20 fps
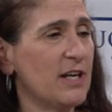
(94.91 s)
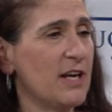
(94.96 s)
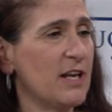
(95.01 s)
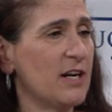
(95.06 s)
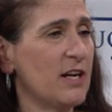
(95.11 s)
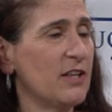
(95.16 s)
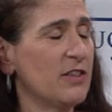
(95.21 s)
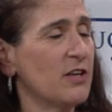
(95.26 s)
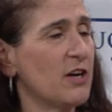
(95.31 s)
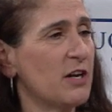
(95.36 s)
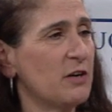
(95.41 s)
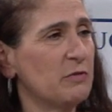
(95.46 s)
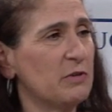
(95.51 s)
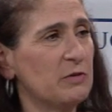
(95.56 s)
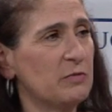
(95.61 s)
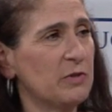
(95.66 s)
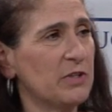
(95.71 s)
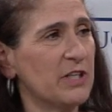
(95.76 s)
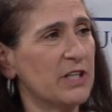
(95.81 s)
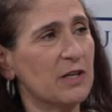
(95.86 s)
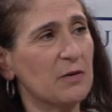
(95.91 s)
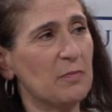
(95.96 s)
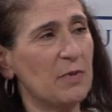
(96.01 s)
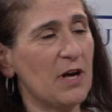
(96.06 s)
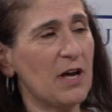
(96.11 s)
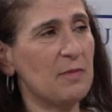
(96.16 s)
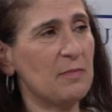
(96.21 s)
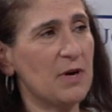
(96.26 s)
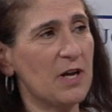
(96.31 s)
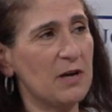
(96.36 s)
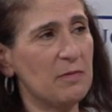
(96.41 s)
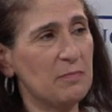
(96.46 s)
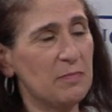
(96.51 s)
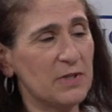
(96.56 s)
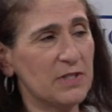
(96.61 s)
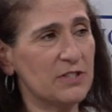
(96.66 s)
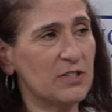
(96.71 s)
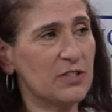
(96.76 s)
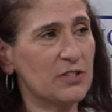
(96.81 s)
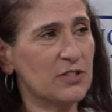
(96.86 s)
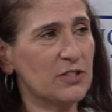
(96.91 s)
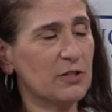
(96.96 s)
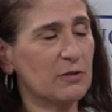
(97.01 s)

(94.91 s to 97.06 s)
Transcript: and I thought it would really combine my business